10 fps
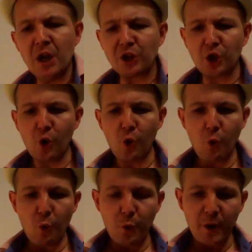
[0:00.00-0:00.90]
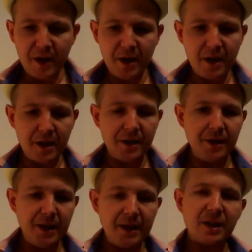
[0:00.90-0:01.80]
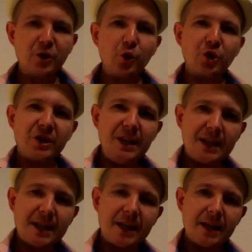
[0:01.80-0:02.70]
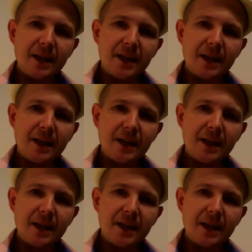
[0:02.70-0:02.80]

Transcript: So we need to seek